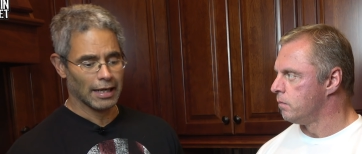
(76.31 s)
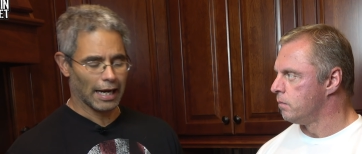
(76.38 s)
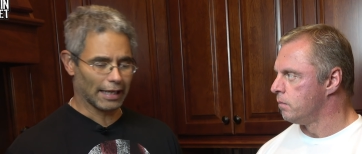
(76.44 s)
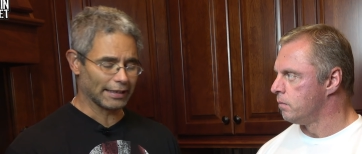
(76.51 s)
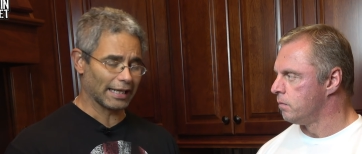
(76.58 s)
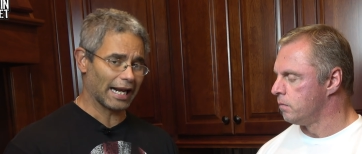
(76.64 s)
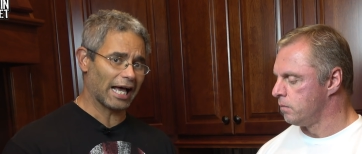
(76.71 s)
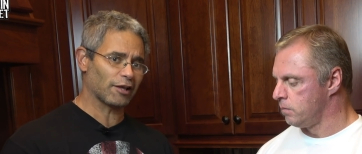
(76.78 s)
Speaker 1: And
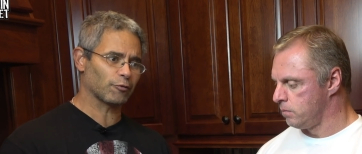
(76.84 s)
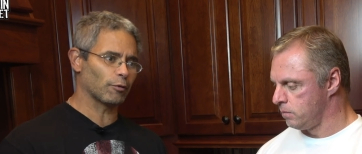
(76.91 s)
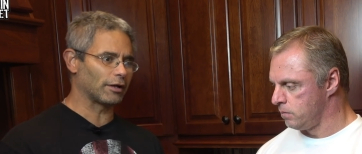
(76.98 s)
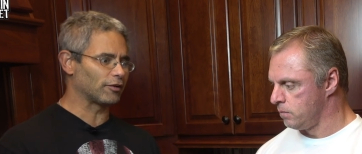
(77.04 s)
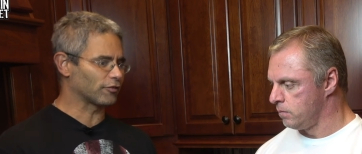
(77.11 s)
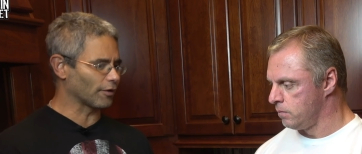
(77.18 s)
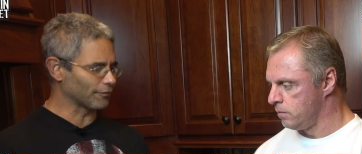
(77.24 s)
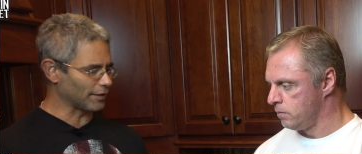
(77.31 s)
the last one is
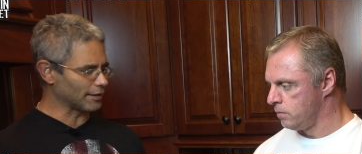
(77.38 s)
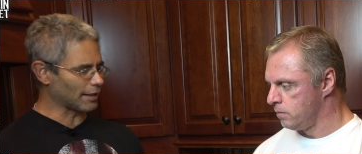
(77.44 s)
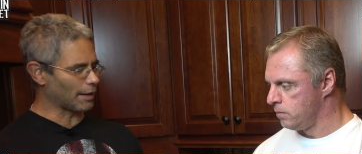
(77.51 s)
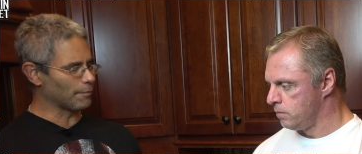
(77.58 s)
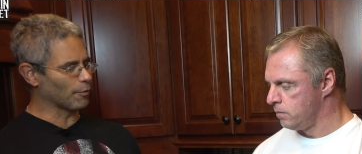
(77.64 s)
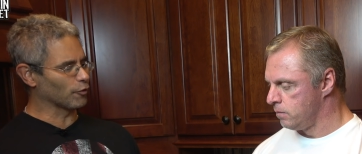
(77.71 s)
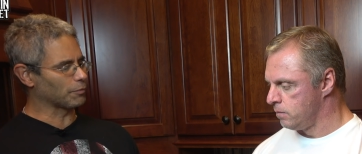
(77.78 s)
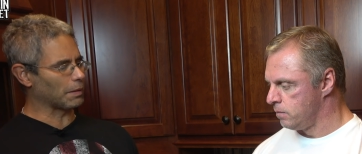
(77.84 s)
something that
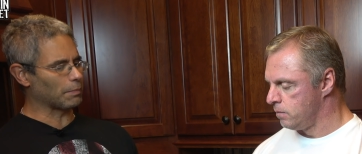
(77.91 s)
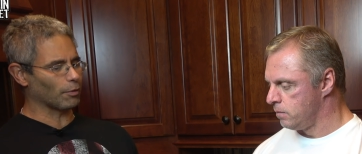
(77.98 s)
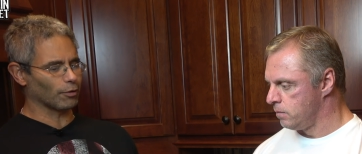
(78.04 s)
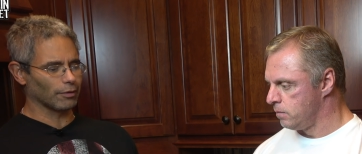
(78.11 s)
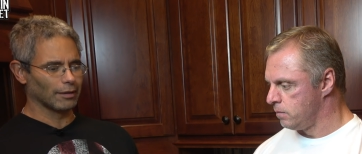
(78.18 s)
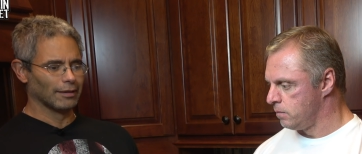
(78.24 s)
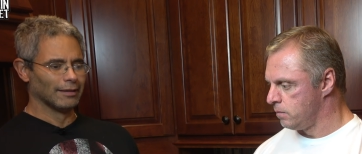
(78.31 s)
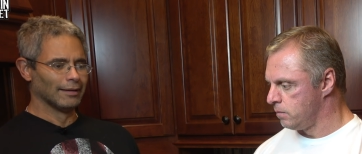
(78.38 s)
most
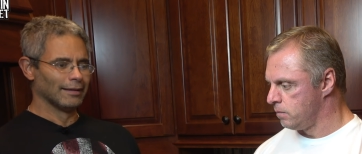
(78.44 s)
people,